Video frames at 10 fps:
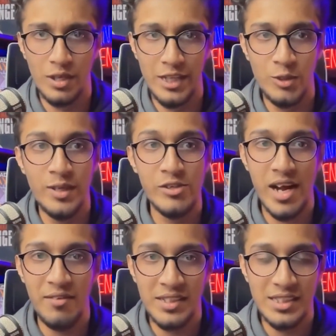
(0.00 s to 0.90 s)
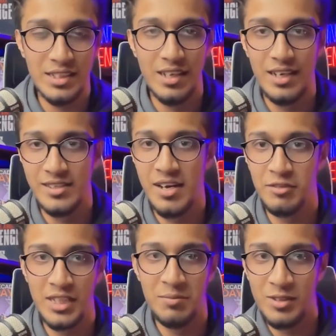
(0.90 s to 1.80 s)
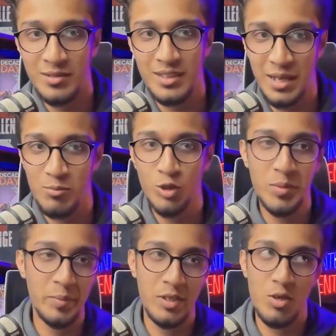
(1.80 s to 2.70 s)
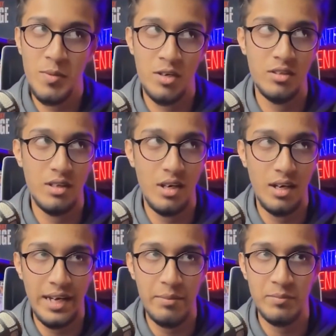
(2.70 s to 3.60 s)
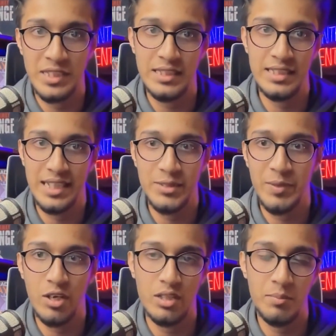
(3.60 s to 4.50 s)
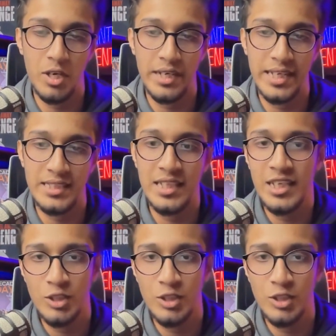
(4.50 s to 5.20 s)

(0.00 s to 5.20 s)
Like you and Travis, uh, Travis Chappell, like most people know about uh, him since he's been on the podcast.